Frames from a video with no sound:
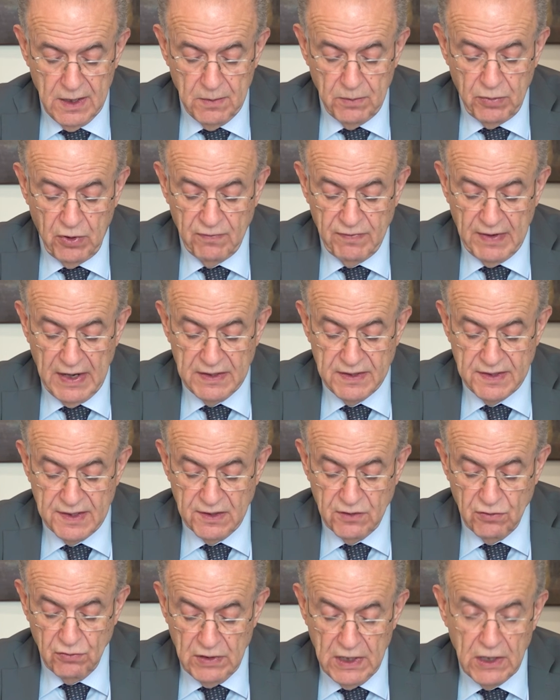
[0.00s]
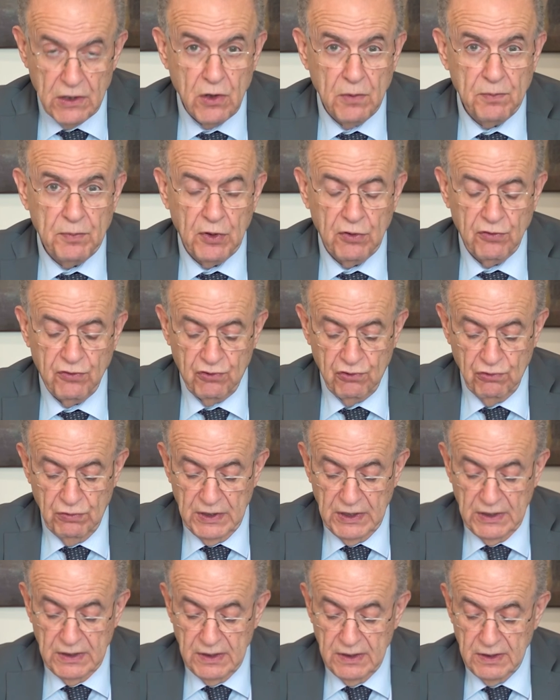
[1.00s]
provides a unique
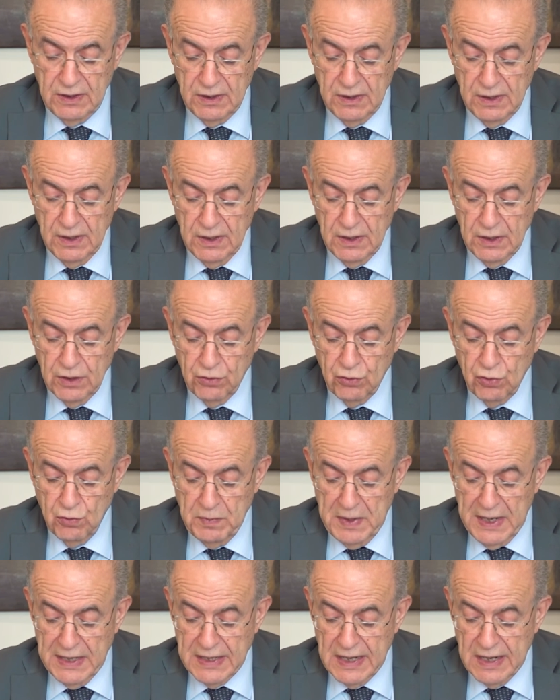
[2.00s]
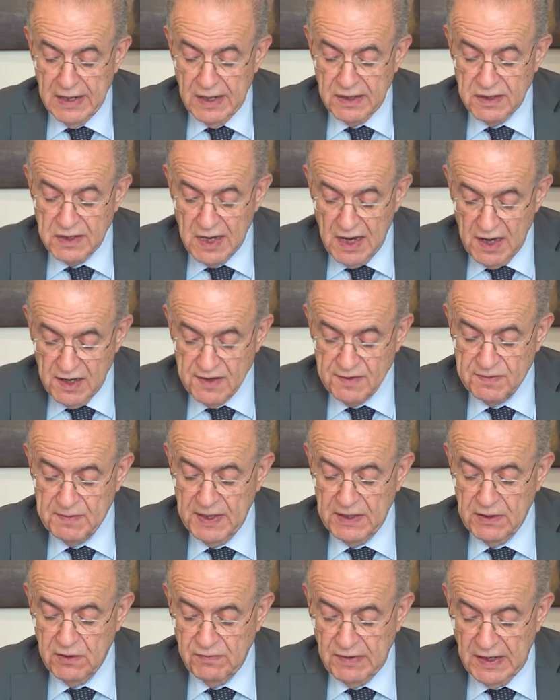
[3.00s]
opportunity to make an
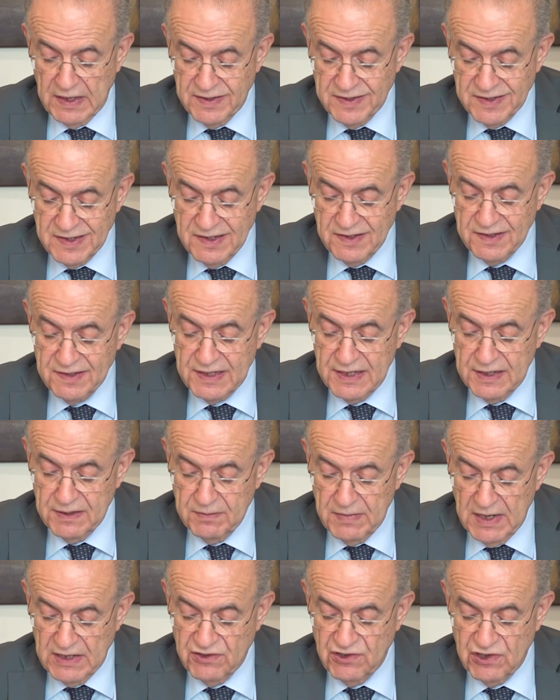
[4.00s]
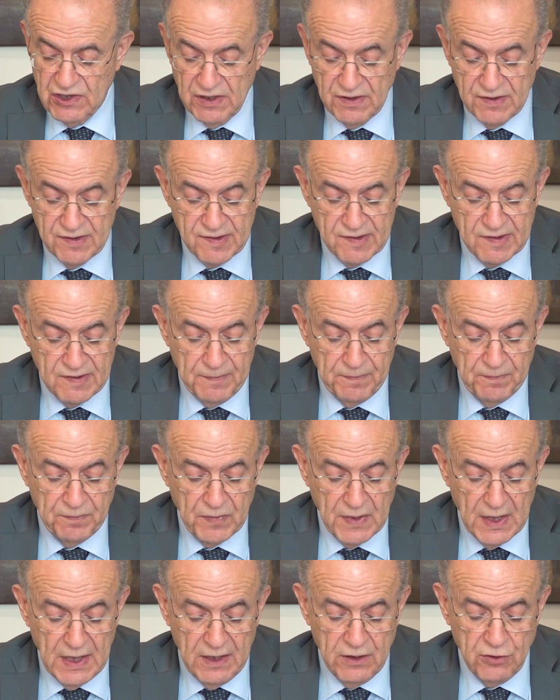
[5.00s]
assessment of existing measures
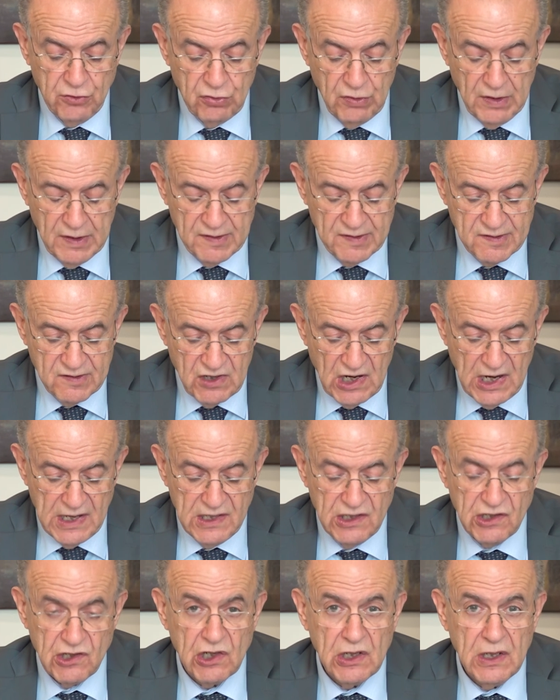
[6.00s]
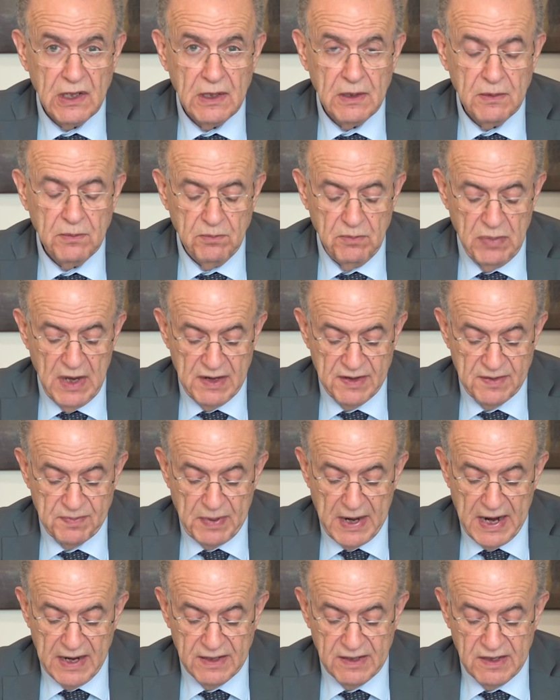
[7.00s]
and to exchange best
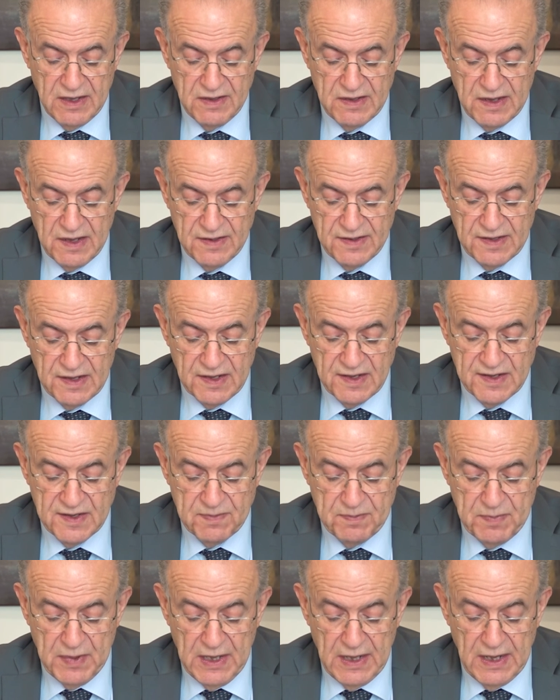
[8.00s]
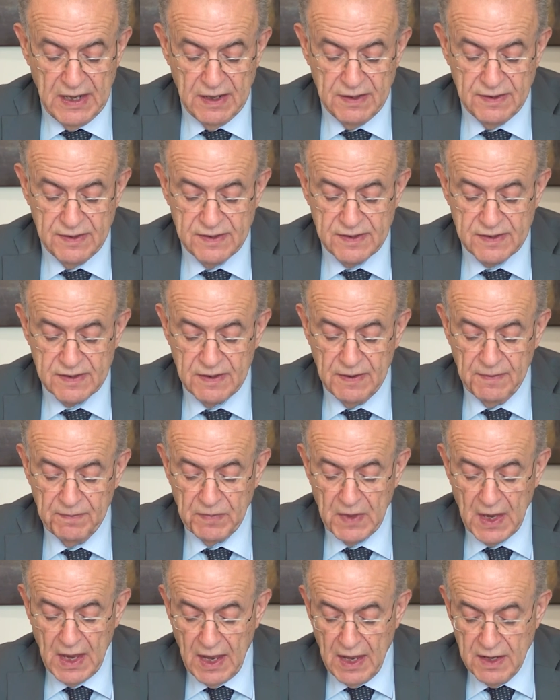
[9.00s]
practices, experience,
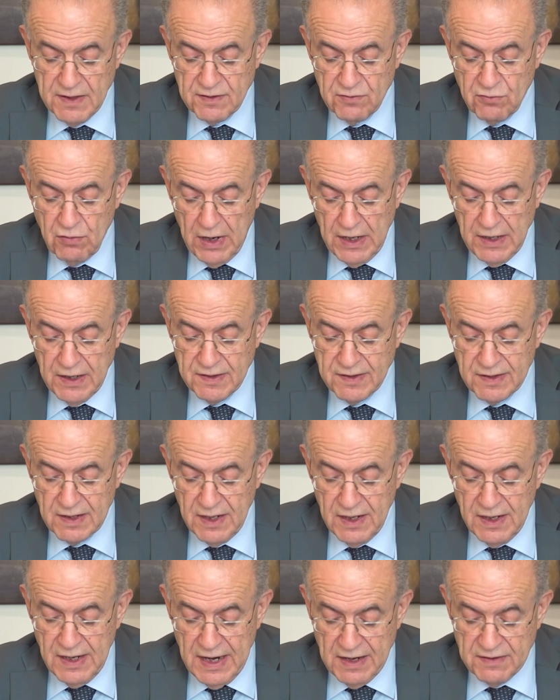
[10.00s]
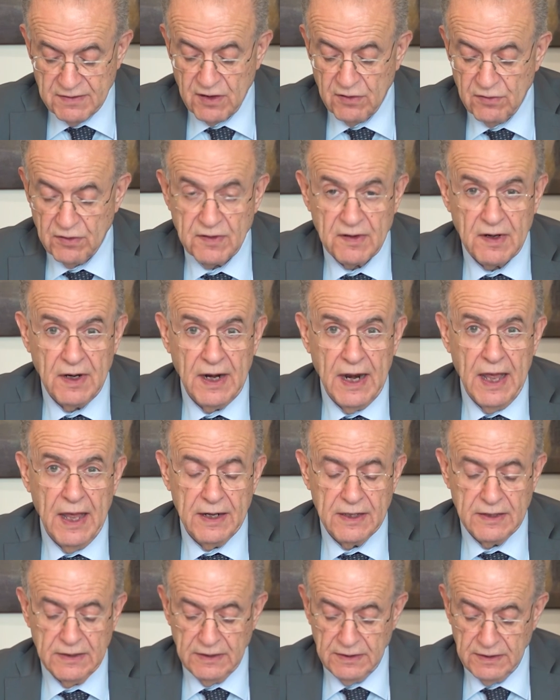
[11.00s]
as well as lessons
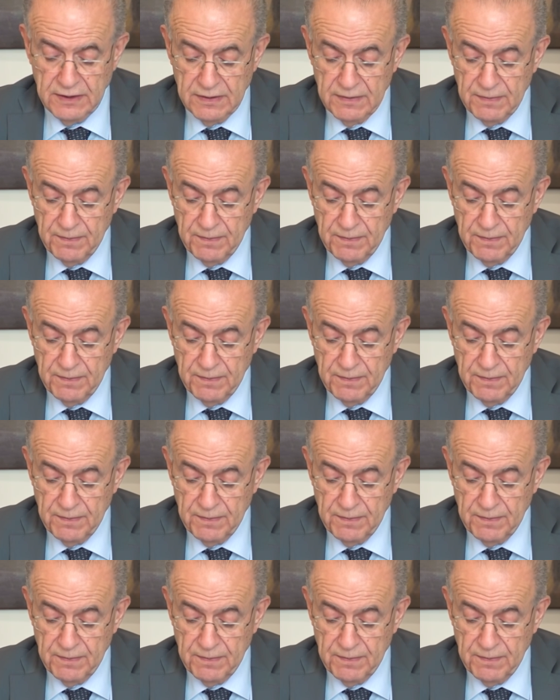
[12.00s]
learned